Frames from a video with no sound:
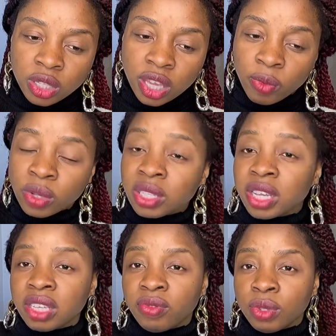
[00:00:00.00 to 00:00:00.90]
a one
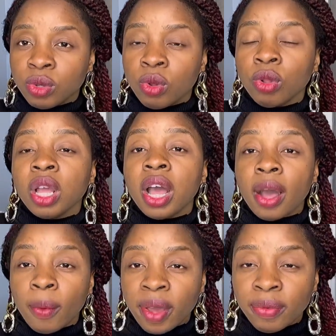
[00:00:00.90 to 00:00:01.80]
size fits all
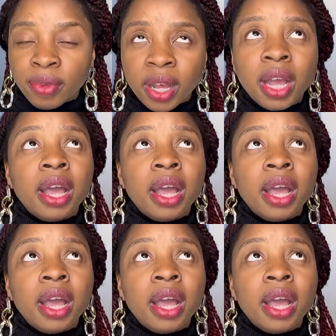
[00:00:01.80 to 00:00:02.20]
however